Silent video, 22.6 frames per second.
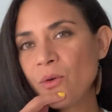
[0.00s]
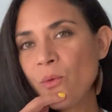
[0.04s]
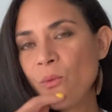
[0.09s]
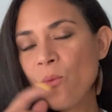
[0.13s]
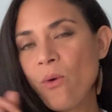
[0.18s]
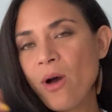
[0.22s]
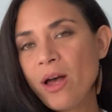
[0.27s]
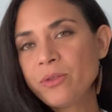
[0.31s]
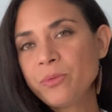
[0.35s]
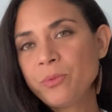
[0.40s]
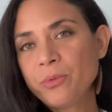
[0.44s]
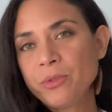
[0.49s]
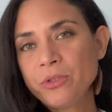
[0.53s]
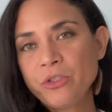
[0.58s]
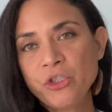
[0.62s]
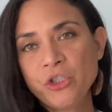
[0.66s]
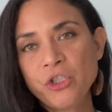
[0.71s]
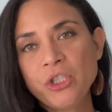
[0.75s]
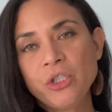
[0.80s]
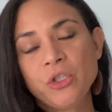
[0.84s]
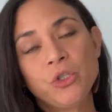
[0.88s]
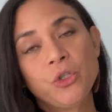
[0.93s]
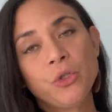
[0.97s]
what would
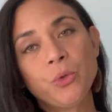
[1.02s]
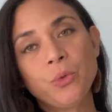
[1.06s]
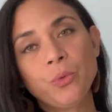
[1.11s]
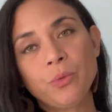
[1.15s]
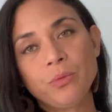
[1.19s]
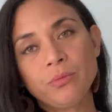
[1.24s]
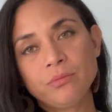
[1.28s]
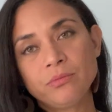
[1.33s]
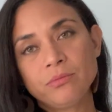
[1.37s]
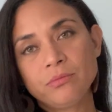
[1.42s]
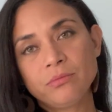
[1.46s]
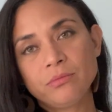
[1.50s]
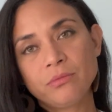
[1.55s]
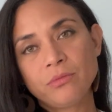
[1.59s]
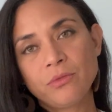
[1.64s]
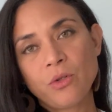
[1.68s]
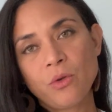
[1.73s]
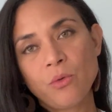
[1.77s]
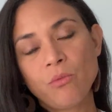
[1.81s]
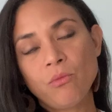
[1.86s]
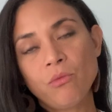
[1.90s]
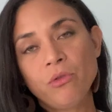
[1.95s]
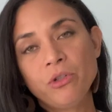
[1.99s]
she do?
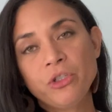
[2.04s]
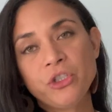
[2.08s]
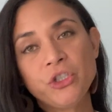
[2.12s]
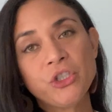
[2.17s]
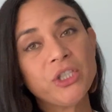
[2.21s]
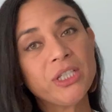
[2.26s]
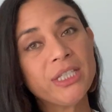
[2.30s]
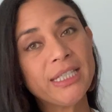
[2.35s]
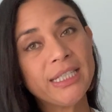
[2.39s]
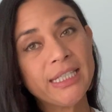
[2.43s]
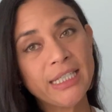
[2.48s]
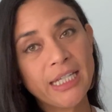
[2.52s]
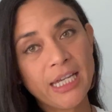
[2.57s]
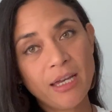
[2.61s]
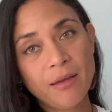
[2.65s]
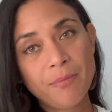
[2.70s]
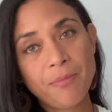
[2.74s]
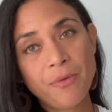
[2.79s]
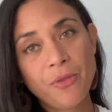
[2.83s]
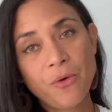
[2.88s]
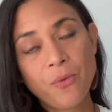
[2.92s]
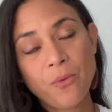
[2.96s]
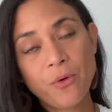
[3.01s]
Would she
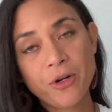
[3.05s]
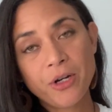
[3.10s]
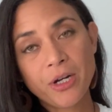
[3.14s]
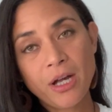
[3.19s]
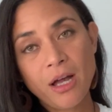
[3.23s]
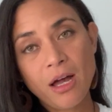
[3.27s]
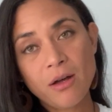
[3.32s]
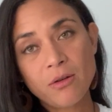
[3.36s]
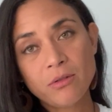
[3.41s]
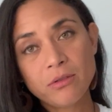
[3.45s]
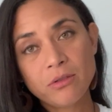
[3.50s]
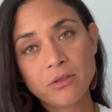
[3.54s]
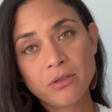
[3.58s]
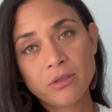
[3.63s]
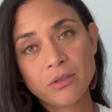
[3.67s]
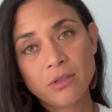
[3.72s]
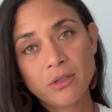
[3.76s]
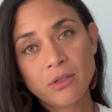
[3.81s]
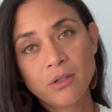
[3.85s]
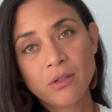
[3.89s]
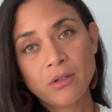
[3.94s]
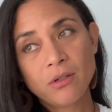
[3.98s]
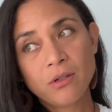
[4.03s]
skip the workout?
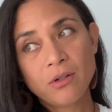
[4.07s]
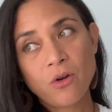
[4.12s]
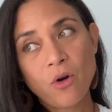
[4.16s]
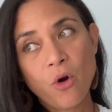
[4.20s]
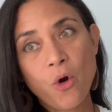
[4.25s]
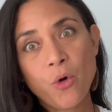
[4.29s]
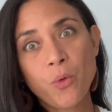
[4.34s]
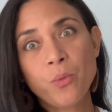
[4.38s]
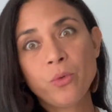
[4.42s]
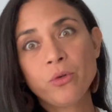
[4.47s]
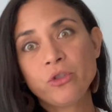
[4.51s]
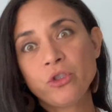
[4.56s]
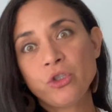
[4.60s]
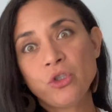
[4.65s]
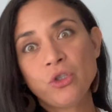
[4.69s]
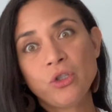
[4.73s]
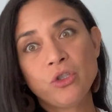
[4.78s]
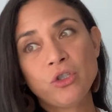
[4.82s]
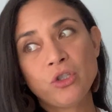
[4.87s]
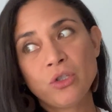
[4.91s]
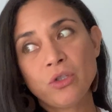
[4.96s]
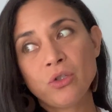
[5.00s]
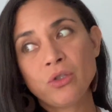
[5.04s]
Or would she
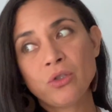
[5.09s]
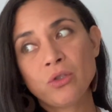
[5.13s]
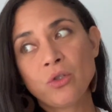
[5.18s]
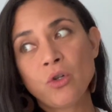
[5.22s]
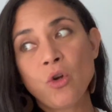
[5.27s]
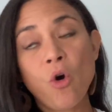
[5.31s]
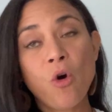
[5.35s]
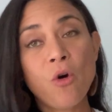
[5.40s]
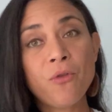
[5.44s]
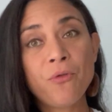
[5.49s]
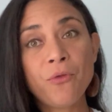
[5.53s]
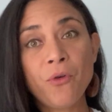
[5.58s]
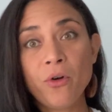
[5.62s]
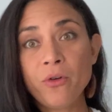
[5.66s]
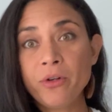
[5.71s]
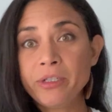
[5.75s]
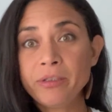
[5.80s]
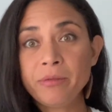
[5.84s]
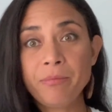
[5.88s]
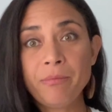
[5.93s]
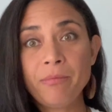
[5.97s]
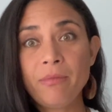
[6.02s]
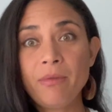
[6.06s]
just go
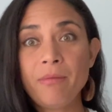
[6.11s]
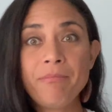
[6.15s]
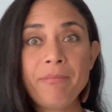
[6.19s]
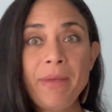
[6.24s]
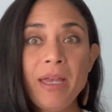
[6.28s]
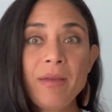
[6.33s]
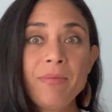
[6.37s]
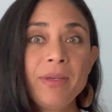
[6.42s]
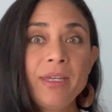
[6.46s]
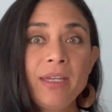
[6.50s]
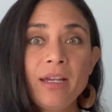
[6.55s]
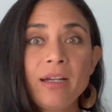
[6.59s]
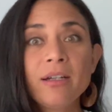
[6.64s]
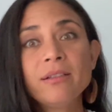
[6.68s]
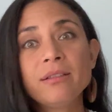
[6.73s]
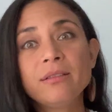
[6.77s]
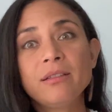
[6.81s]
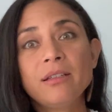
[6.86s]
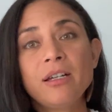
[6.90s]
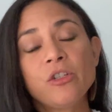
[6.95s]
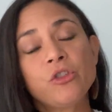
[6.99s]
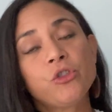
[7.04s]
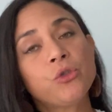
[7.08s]
for maybe
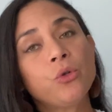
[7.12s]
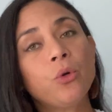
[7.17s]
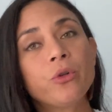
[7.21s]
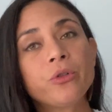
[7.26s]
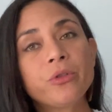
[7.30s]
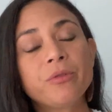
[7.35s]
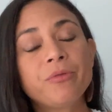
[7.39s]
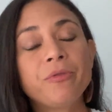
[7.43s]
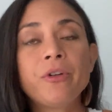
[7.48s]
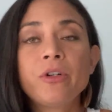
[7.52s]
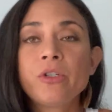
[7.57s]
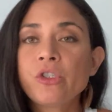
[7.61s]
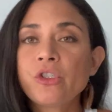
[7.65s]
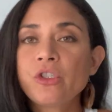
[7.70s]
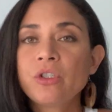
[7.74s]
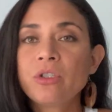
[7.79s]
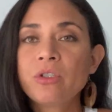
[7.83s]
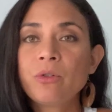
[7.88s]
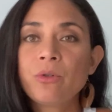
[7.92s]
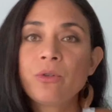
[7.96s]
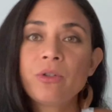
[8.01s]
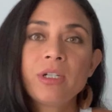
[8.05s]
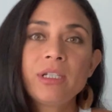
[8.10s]
a shorter
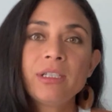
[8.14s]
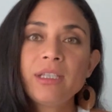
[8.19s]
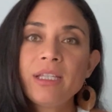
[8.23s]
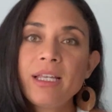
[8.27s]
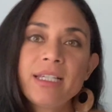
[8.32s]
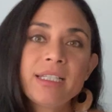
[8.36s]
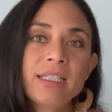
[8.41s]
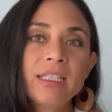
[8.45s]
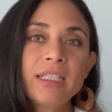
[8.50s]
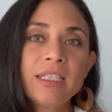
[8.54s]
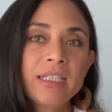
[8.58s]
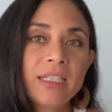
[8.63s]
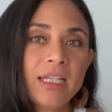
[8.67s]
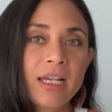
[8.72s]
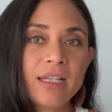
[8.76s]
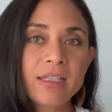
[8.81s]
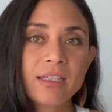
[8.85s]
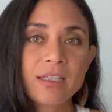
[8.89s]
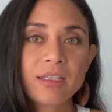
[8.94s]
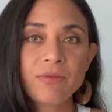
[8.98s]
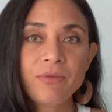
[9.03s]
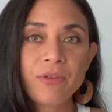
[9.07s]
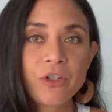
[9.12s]
version or a less
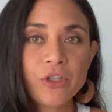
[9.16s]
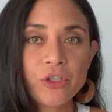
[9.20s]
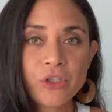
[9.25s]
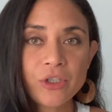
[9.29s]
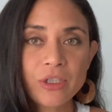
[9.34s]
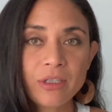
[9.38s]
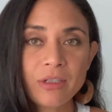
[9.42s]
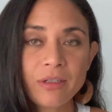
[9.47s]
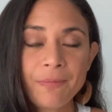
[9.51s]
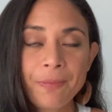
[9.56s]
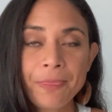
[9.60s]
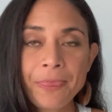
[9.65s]
intense version?